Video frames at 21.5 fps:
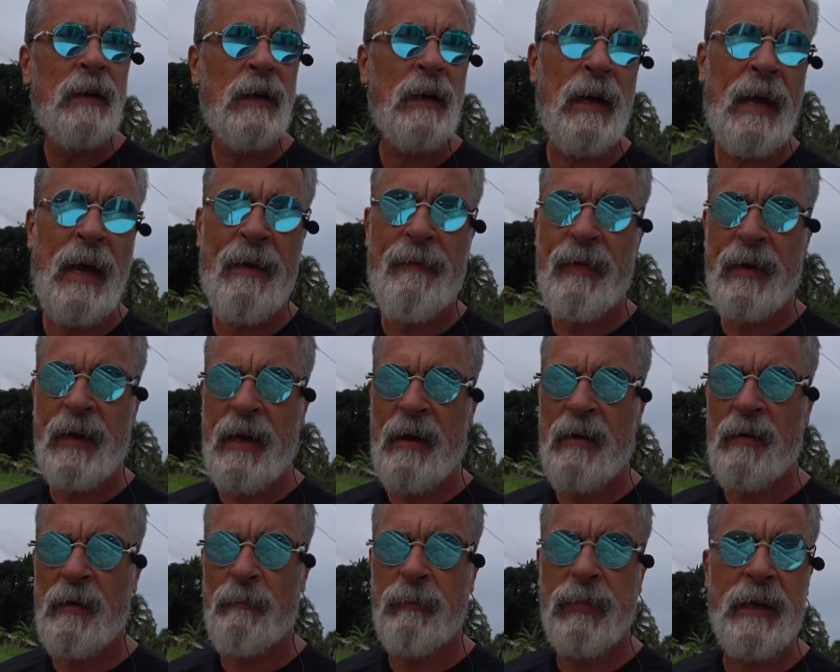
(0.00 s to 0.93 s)
half a
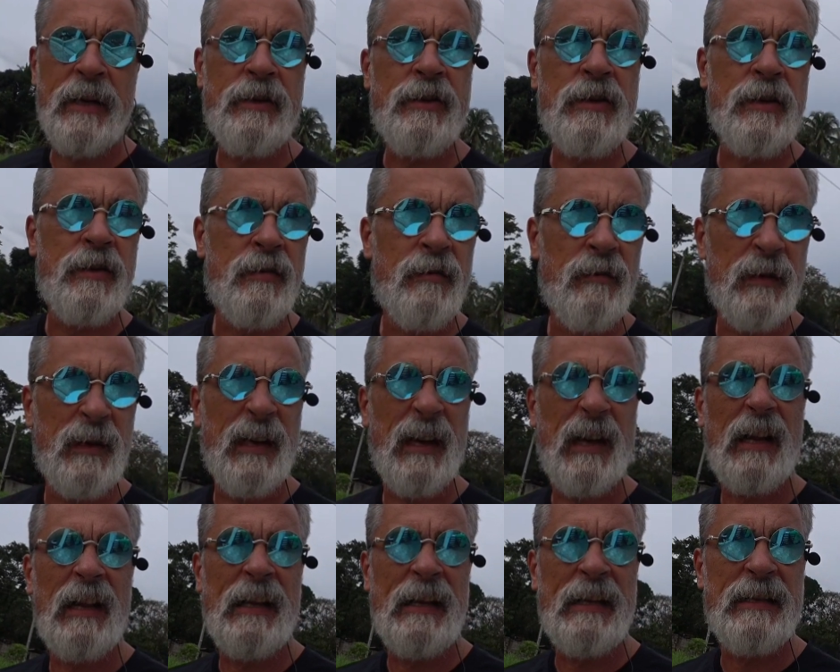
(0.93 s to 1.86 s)
gallon of bleach into it, and
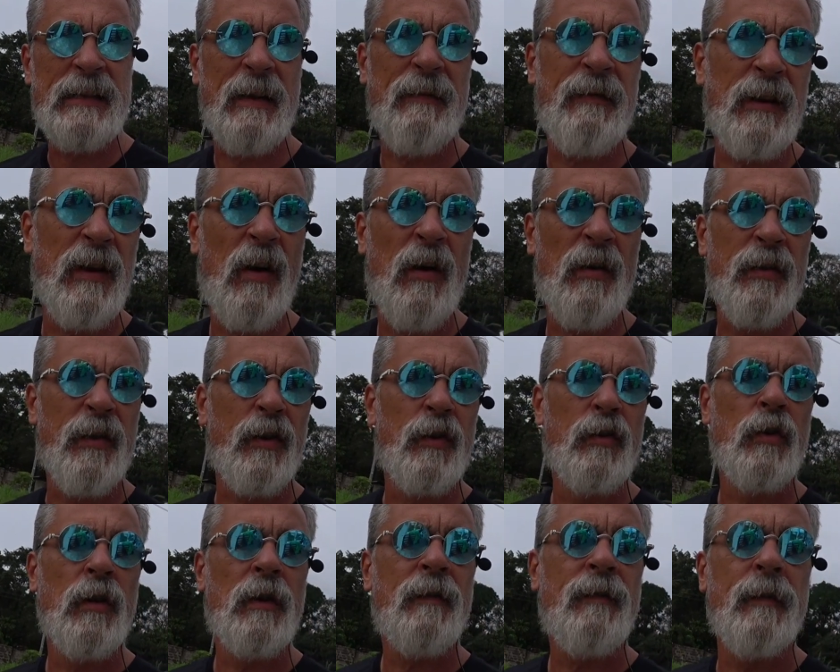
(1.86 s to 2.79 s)
it cleans all the
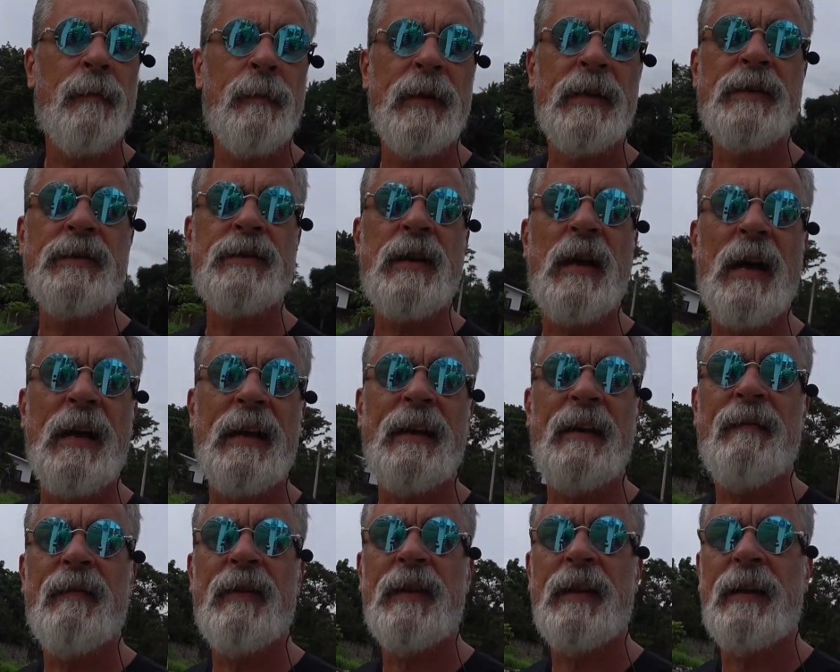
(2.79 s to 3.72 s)
gook from inside
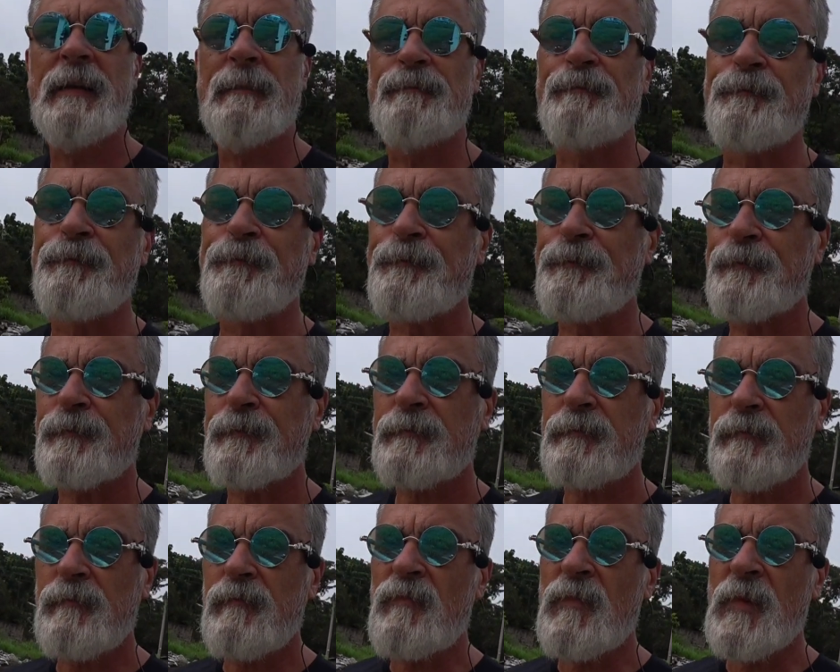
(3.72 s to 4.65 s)
and everything.
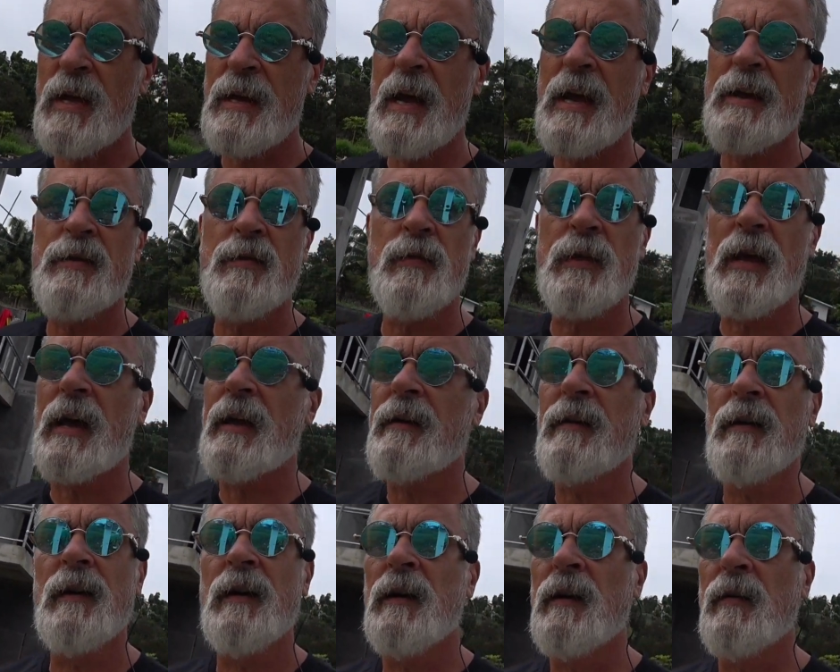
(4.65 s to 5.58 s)
And I do
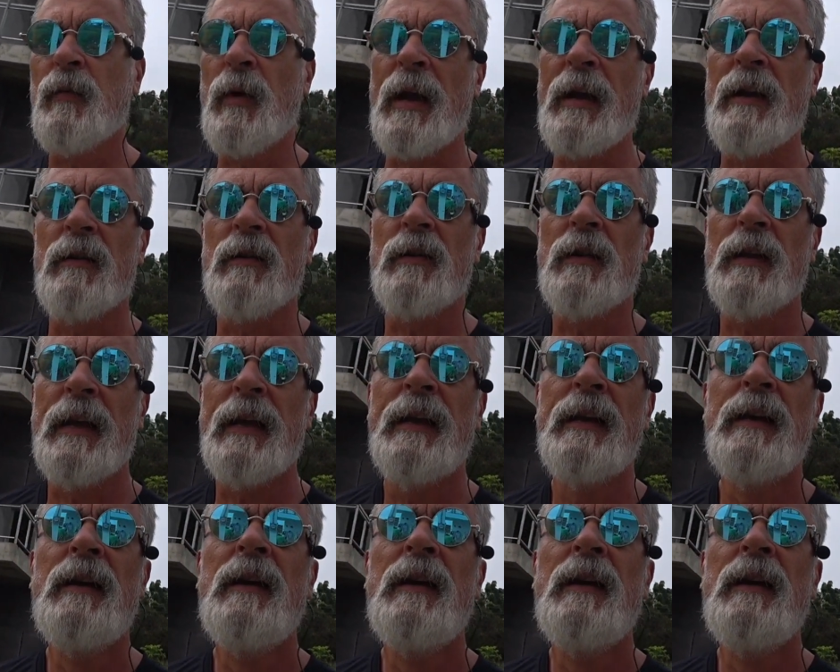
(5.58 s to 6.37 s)
that regularly.